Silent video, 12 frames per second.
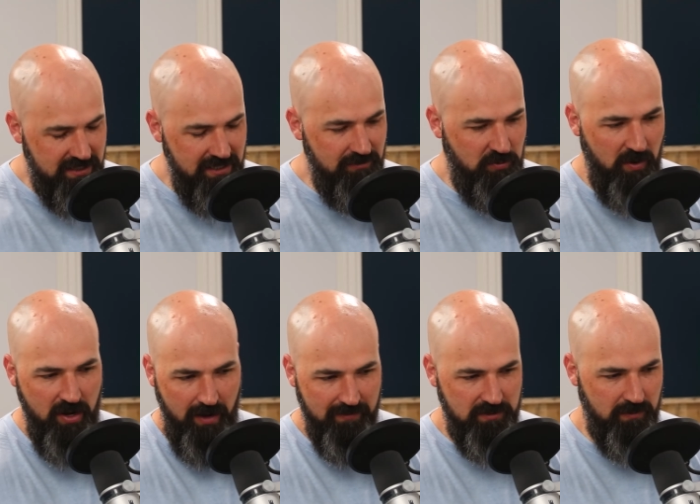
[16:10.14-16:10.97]
seems pretty
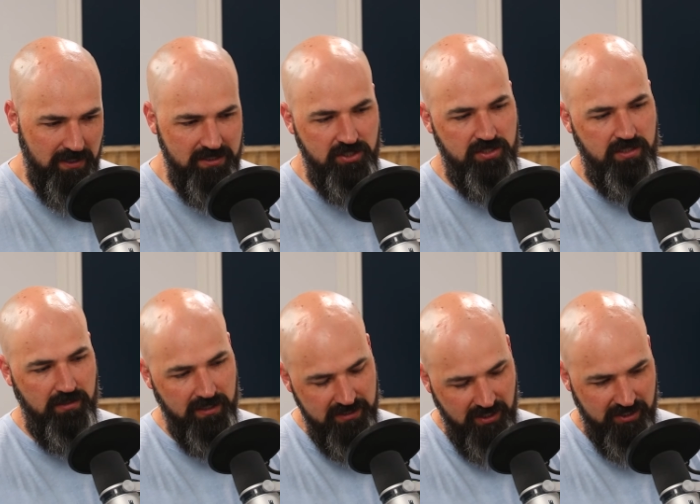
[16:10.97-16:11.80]
obvious, but
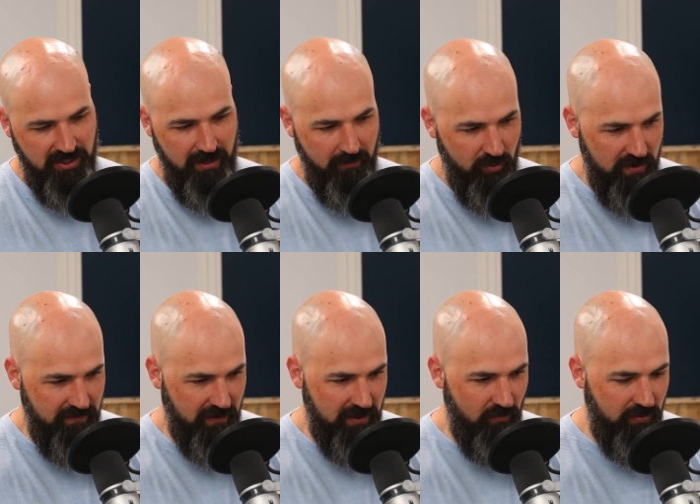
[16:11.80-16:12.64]
let's touch on it briefly.